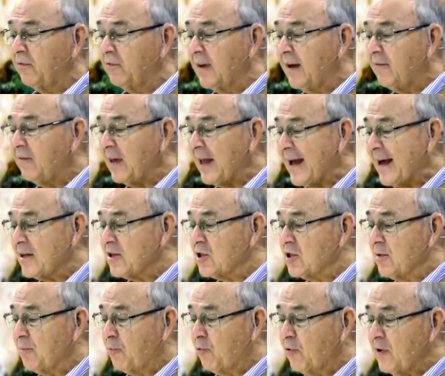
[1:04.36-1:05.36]
of Levi
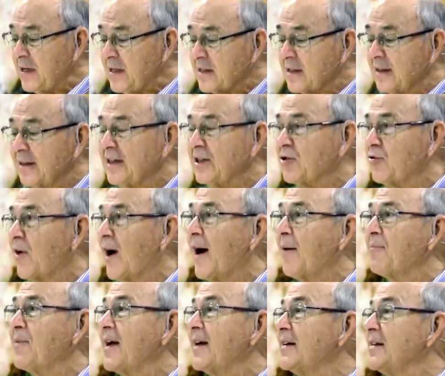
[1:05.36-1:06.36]
as the priestly
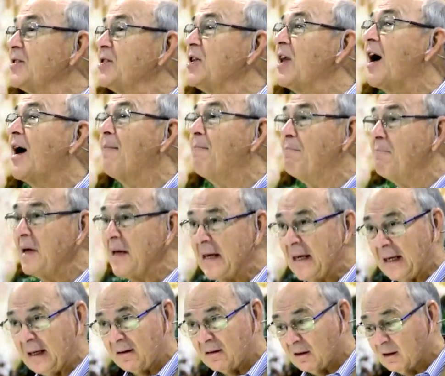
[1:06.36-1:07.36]
tribe, that does not
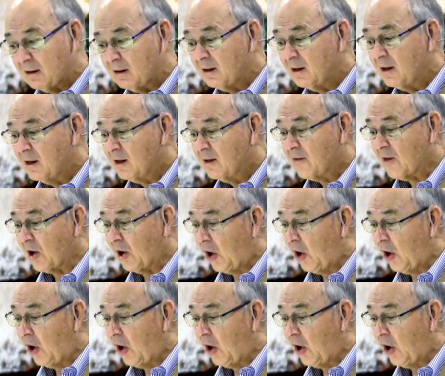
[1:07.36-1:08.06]
mean that